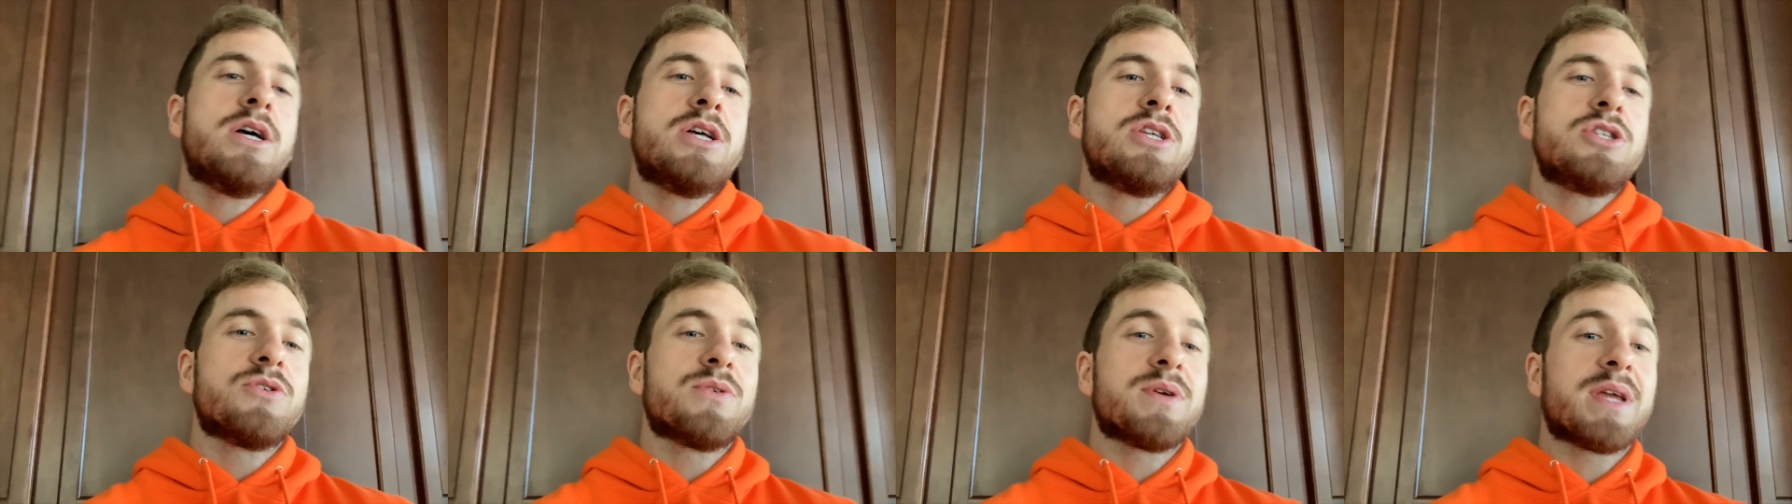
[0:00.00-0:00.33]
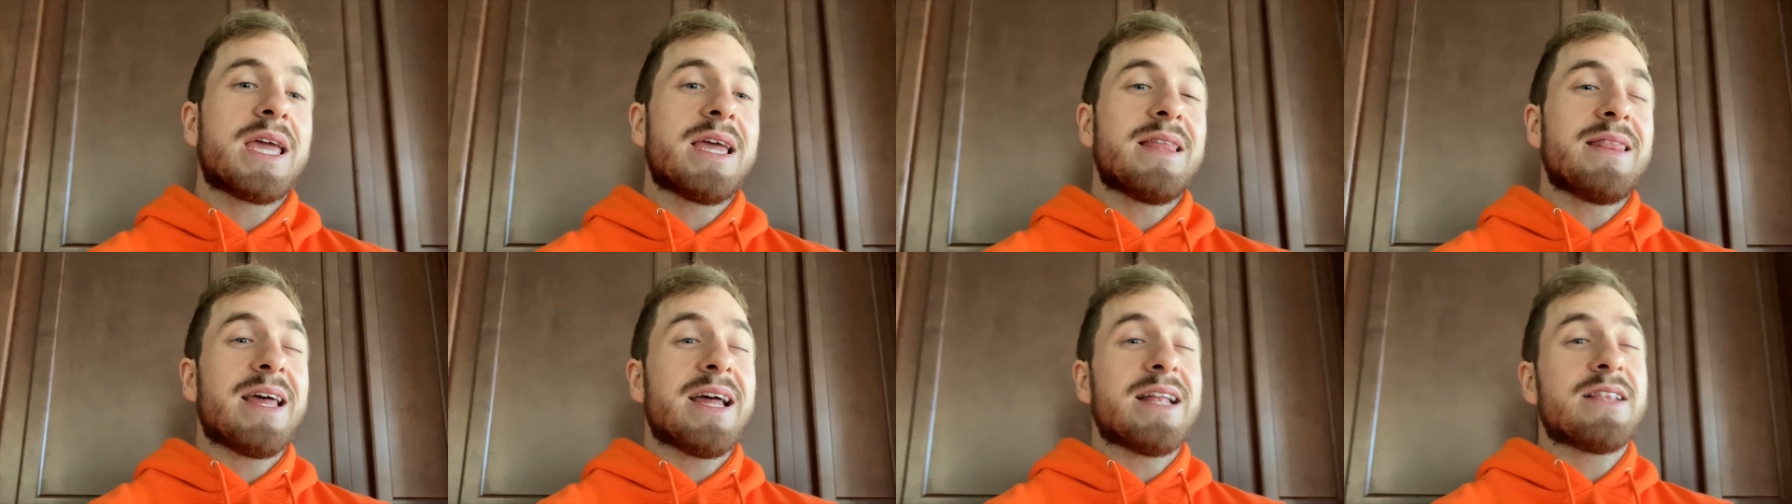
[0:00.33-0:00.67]
So
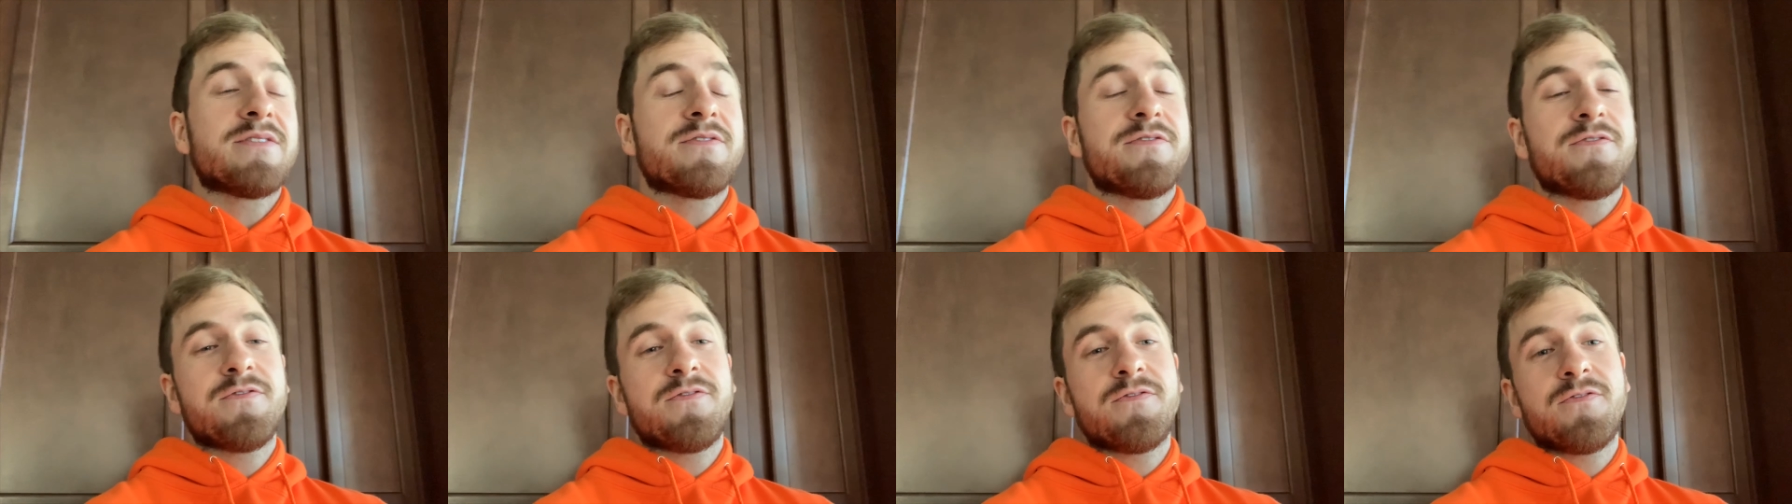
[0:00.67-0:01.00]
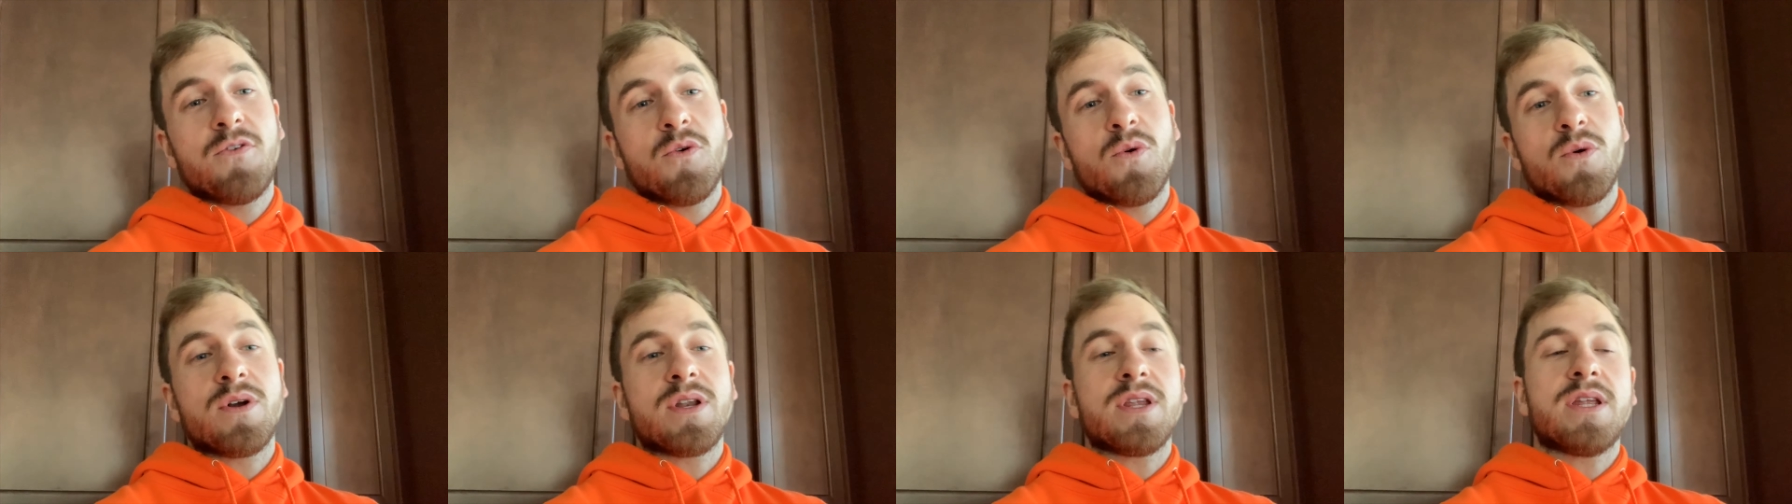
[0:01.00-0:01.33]
again, that's
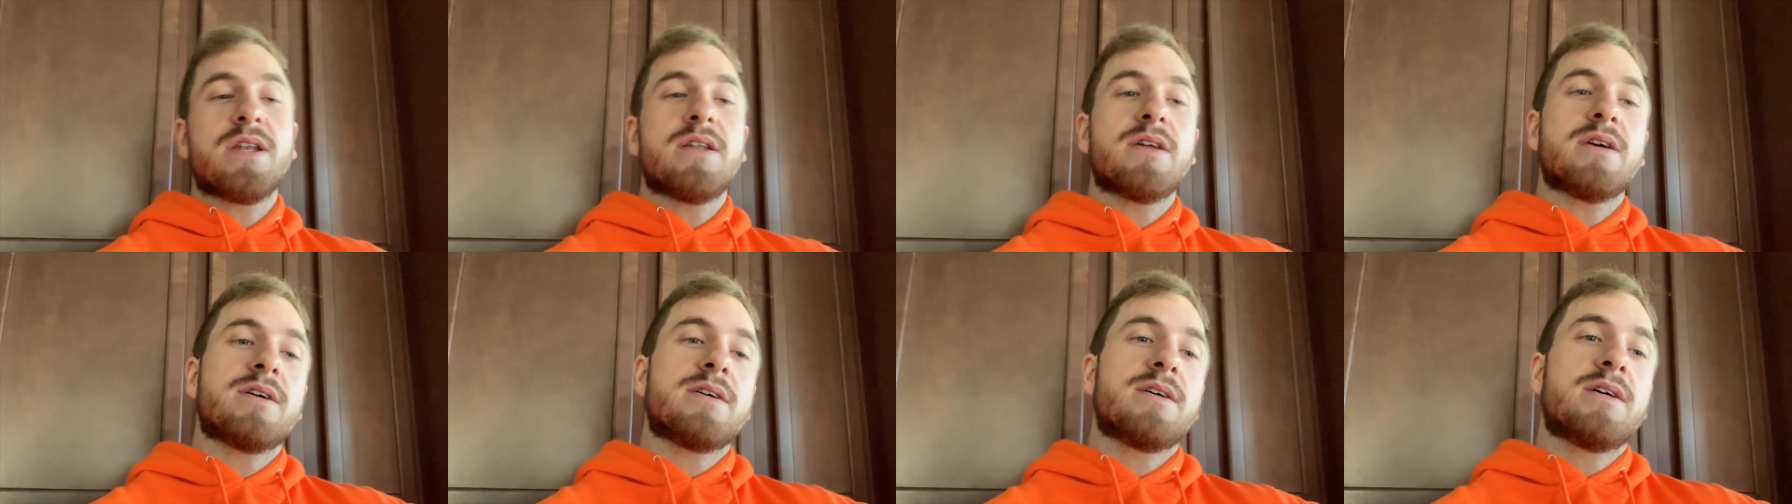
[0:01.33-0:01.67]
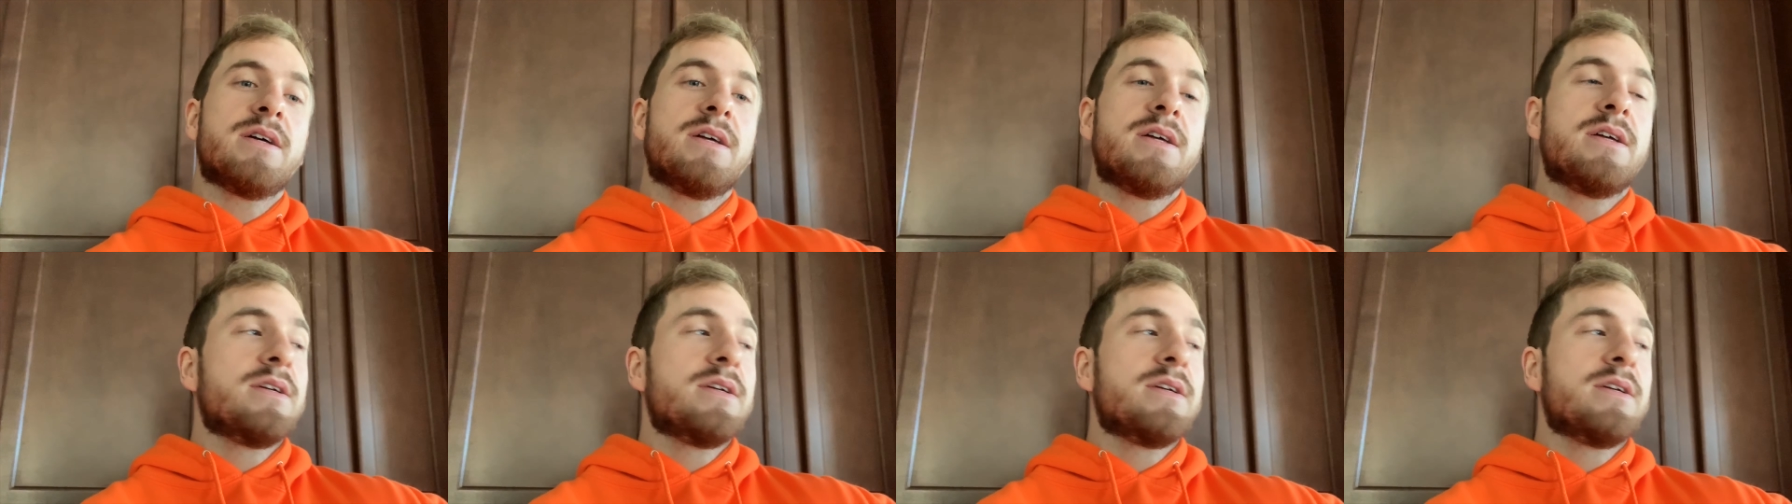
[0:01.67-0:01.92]
forty to